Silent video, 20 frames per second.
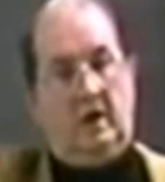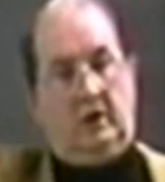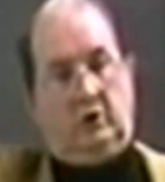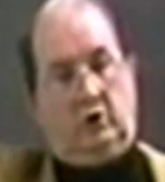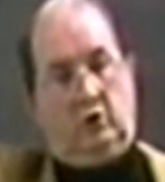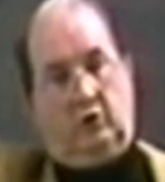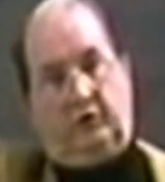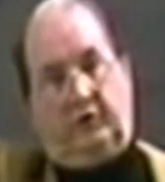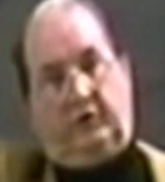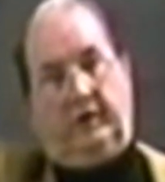
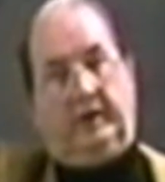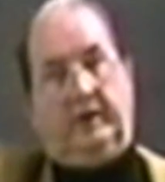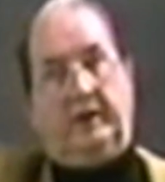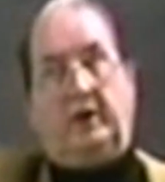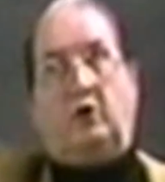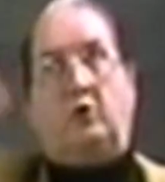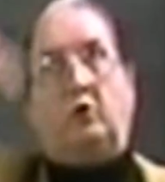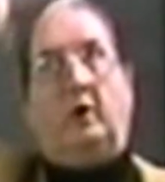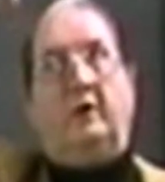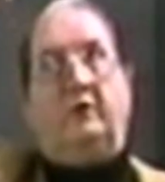And you'll see
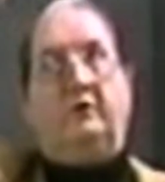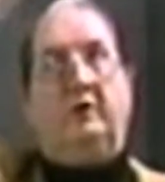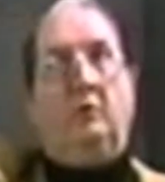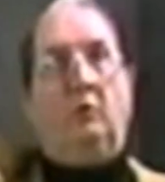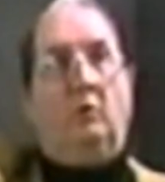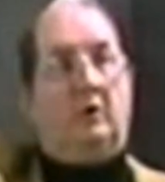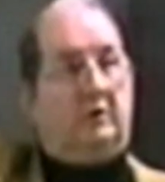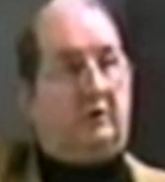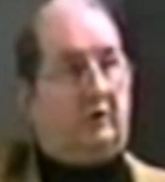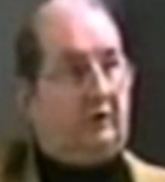the
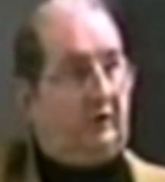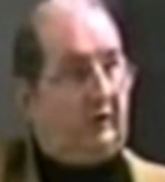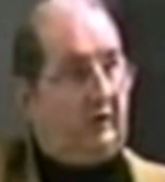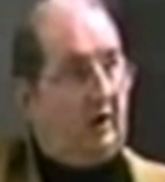crescent with the